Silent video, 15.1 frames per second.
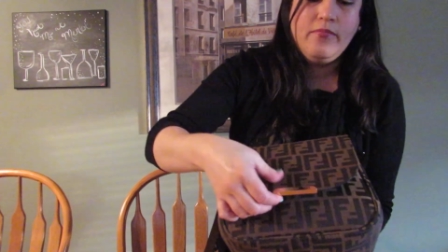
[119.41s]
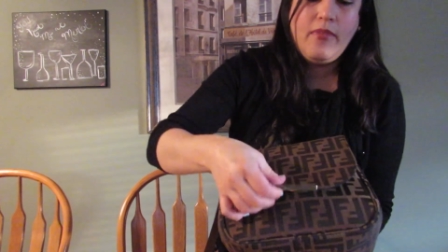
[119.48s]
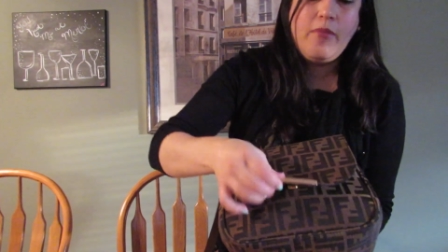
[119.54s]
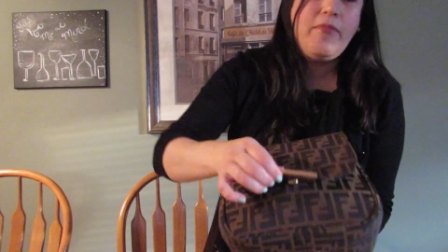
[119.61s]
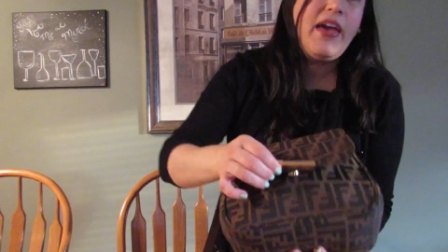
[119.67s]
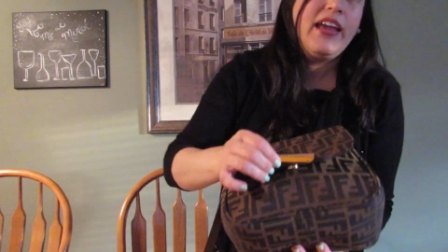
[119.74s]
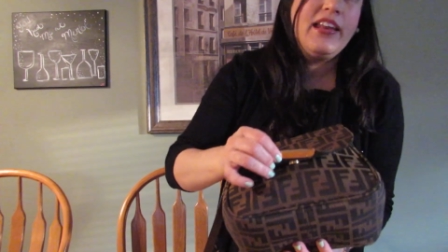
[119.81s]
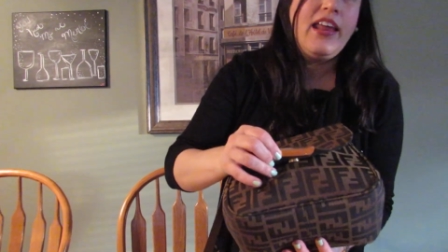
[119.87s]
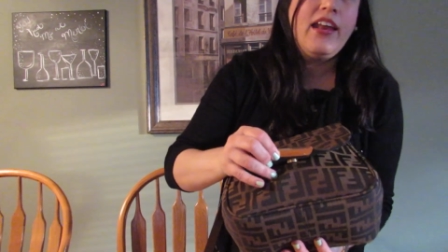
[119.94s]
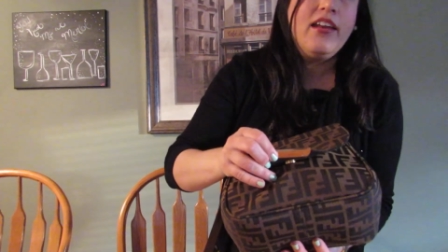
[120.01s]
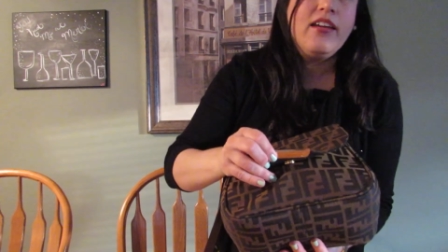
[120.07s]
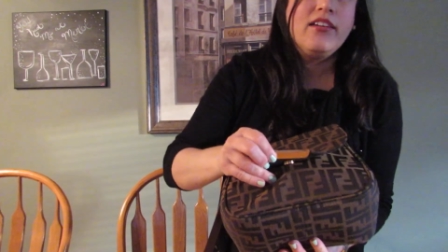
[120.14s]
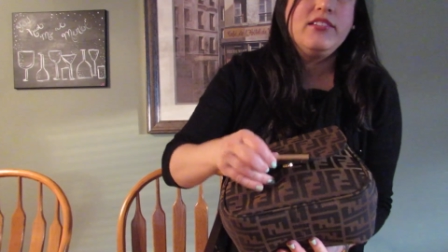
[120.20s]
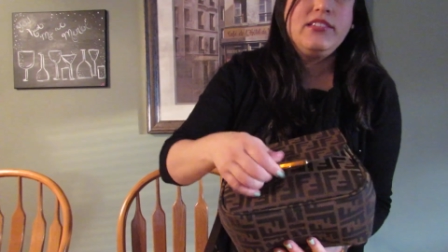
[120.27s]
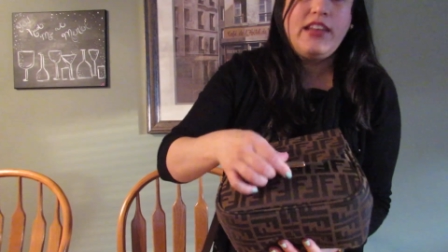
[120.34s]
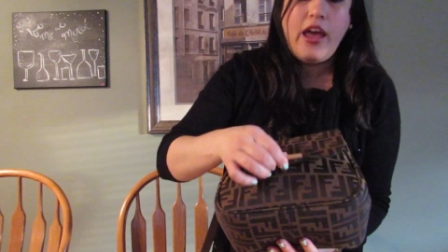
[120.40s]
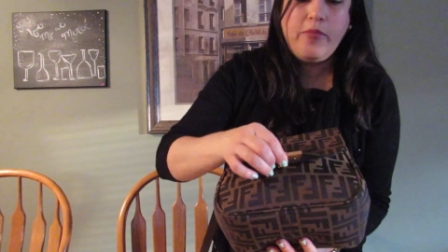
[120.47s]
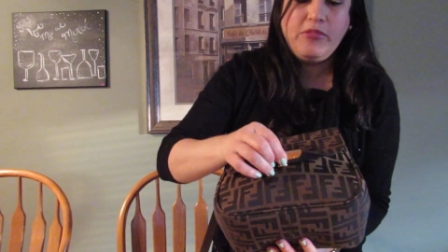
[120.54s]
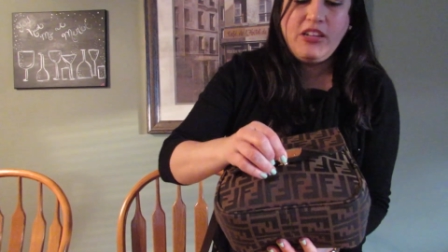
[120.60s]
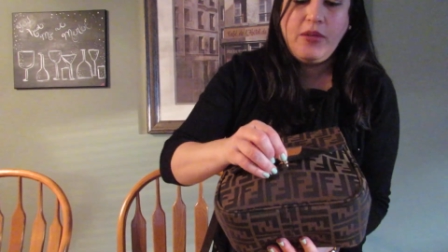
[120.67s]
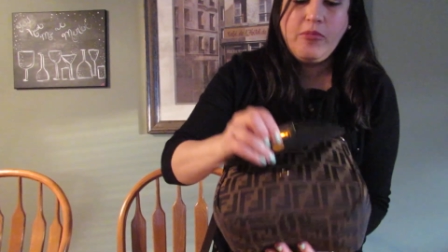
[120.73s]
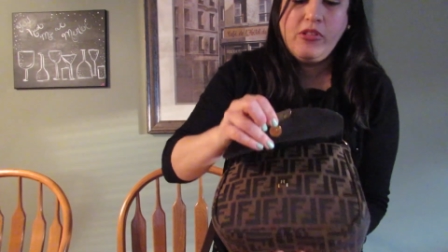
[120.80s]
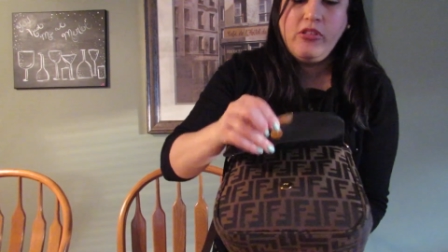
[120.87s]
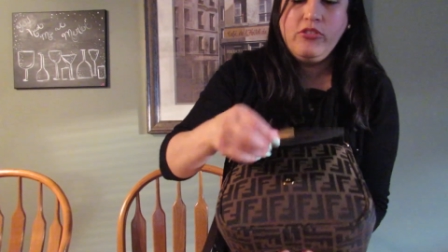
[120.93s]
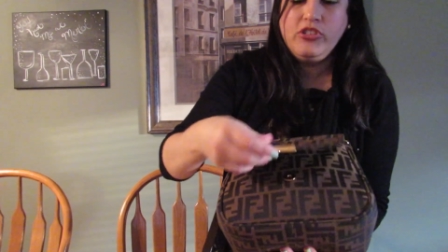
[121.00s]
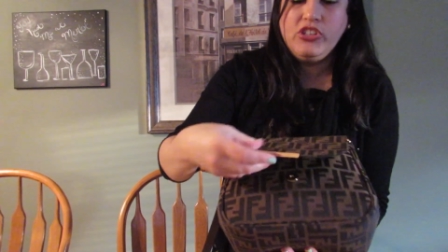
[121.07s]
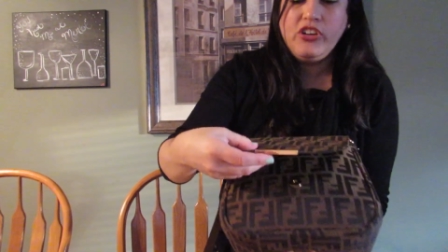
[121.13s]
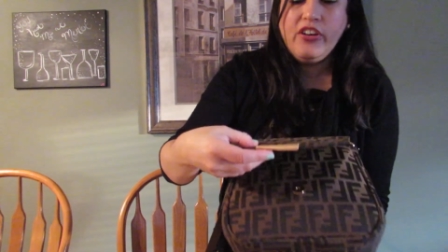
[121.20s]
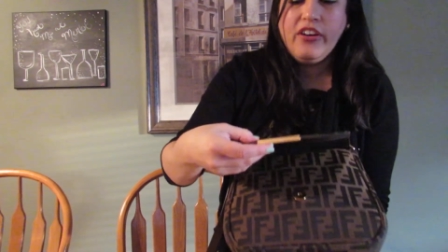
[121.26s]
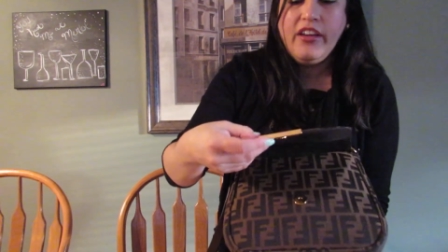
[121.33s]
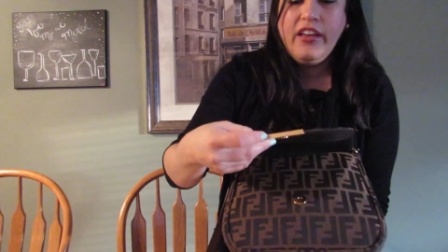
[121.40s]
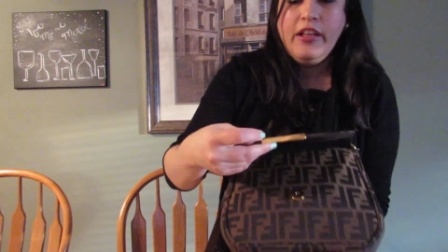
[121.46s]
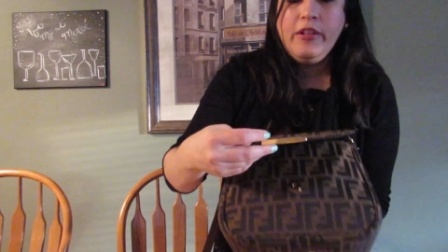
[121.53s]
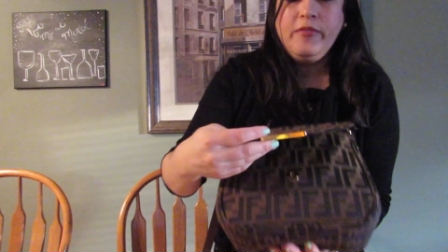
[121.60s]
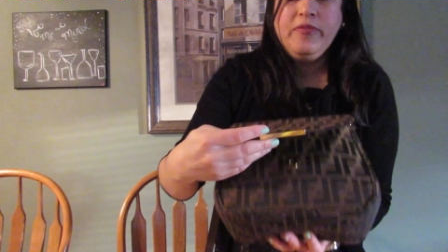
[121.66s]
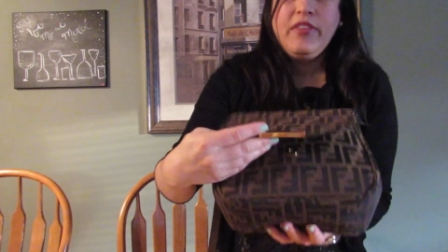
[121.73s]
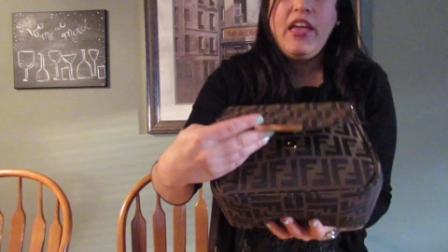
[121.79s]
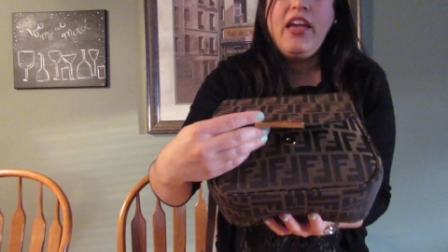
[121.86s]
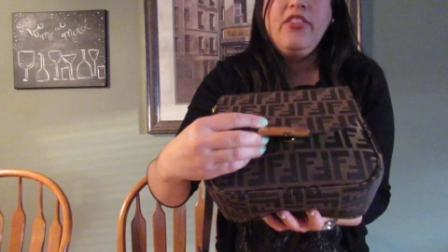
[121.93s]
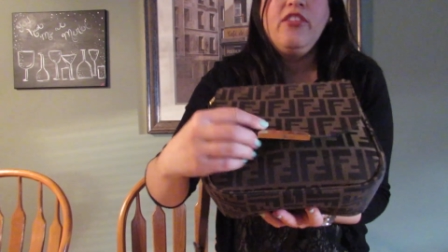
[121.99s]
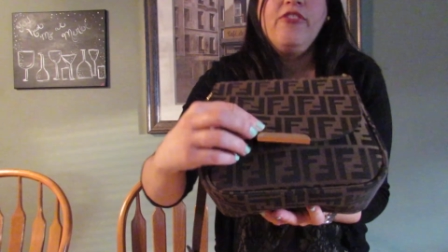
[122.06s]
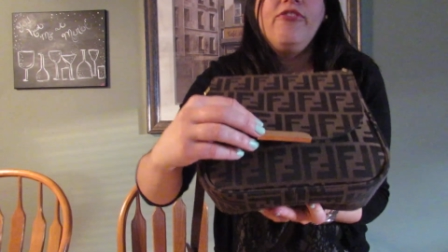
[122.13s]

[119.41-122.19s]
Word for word: a magnetic snap type closure. And the